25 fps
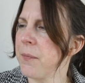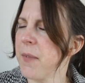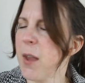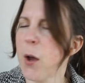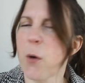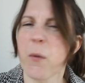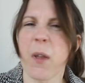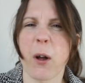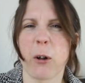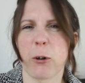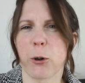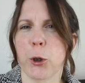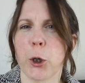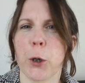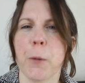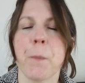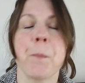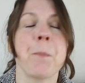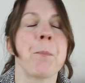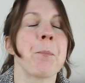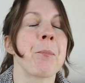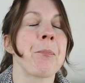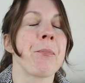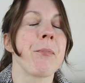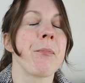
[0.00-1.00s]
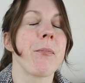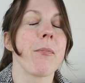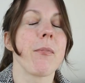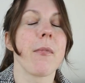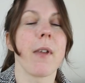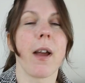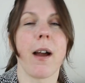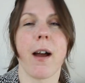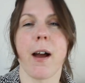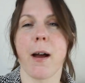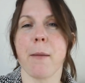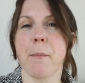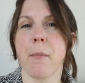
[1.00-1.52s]
Oh, that'll do.
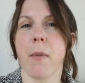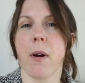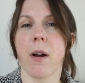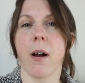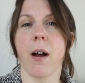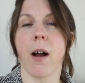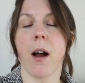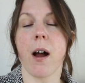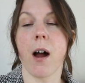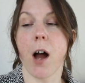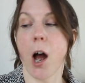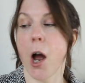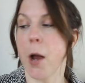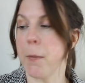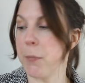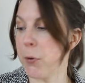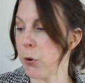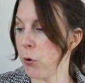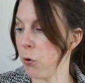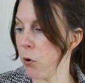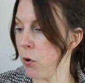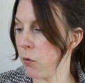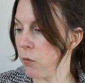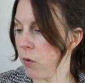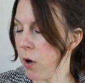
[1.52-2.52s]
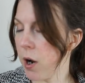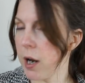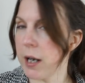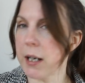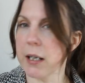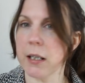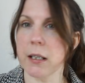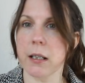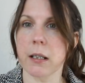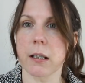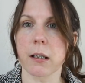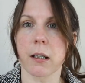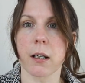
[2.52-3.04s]
I hope you're
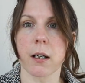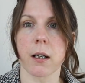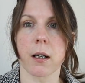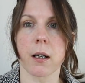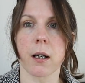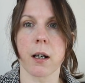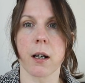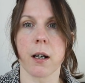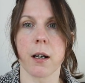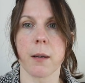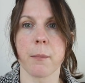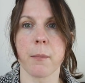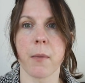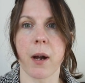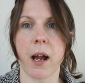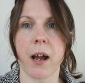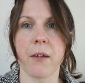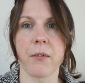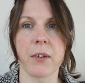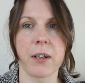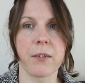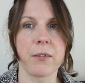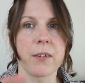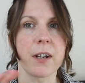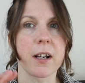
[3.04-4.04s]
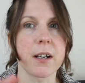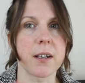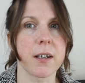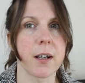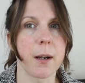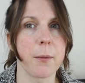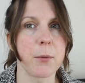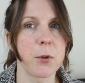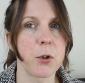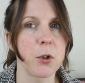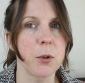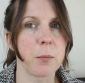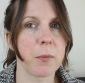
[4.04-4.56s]
alright. I haven't even had
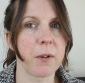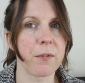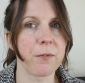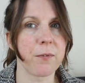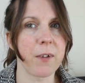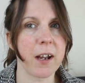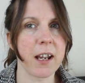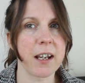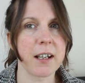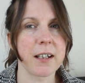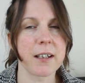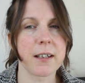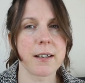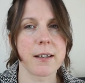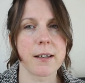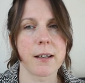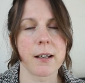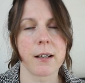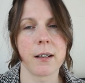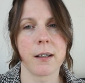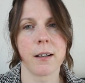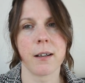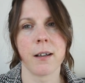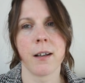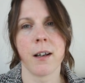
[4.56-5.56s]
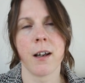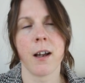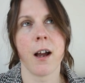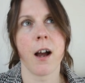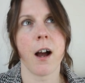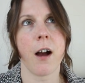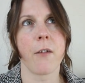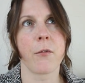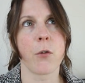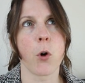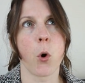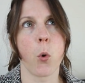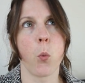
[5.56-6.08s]
time to do my face.
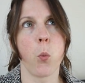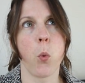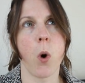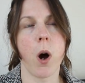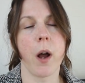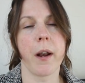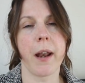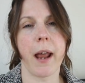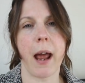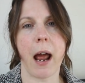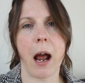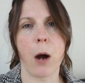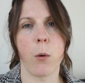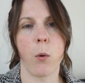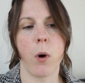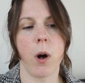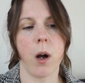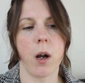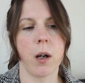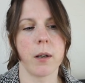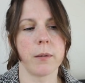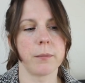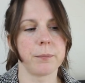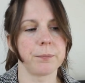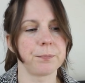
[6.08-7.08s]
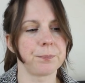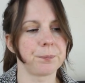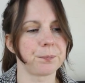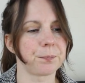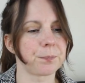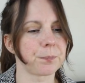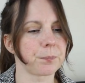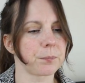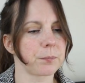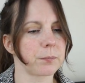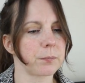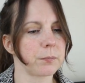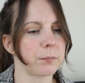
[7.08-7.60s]
I've got 1 hour
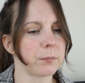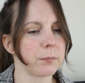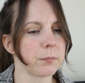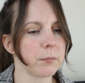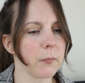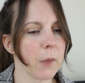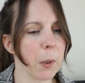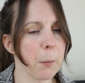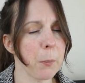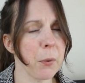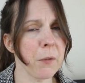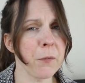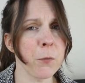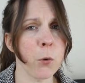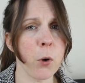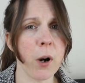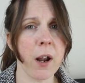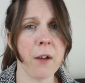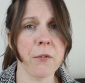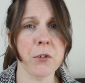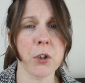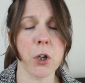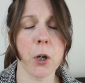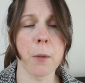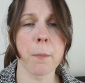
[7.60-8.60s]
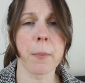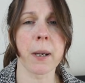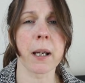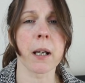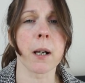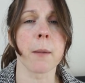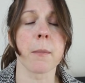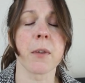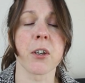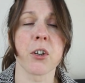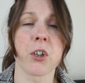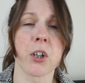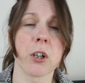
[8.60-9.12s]
before I have to go and
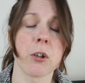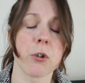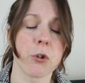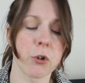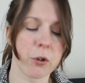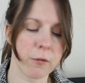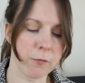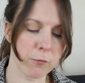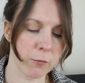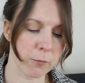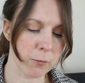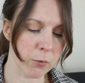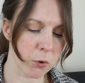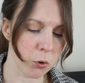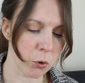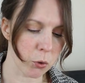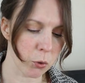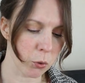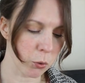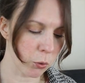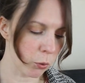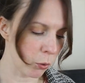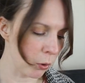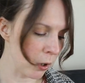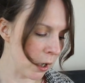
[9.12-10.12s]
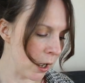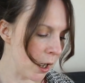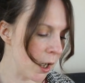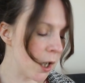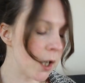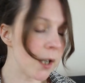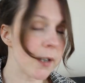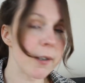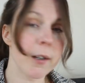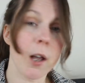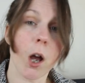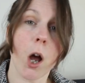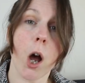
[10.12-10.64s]
pick up the children from school,
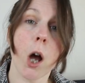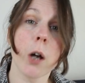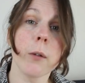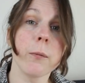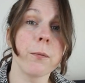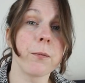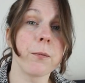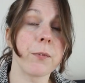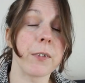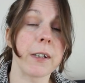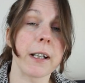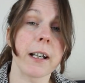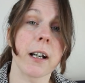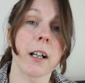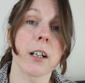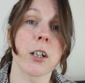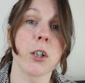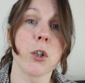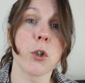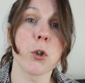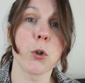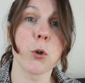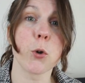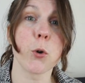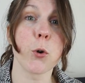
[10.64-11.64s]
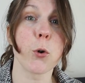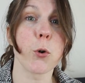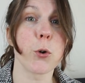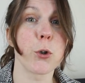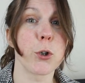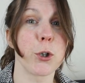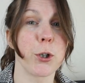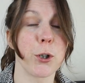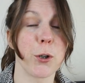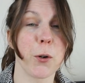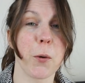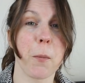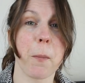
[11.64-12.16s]
so hopefully I can talk
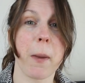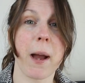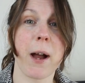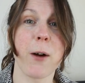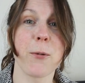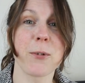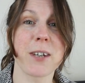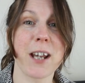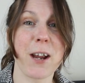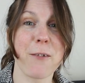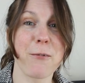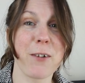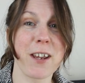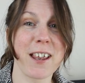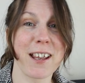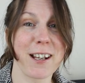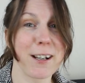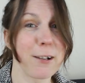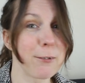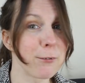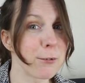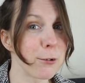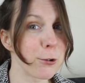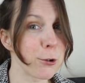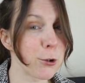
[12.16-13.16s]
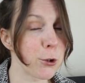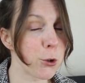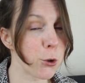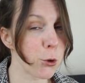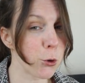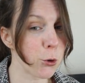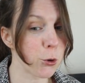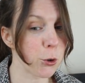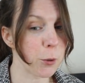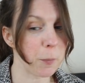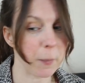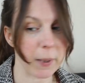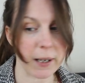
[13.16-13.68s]
to you about everything I've got to
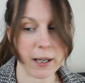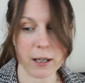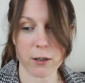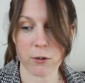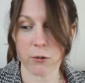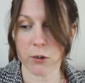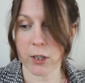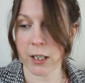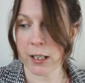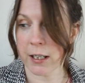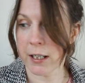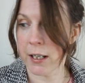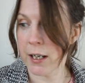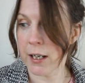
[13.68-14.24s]
talk about.